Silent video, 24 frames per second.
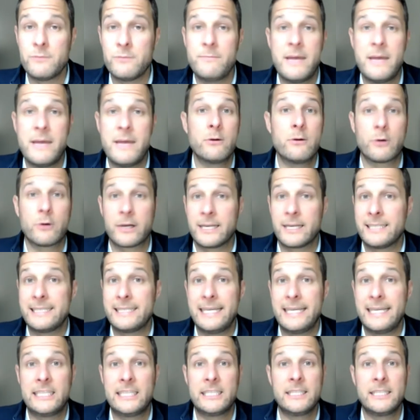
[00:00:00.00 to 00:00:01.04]
many
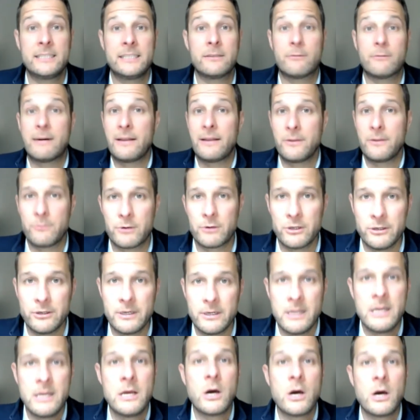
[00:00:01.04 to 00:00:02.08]
organizations around the world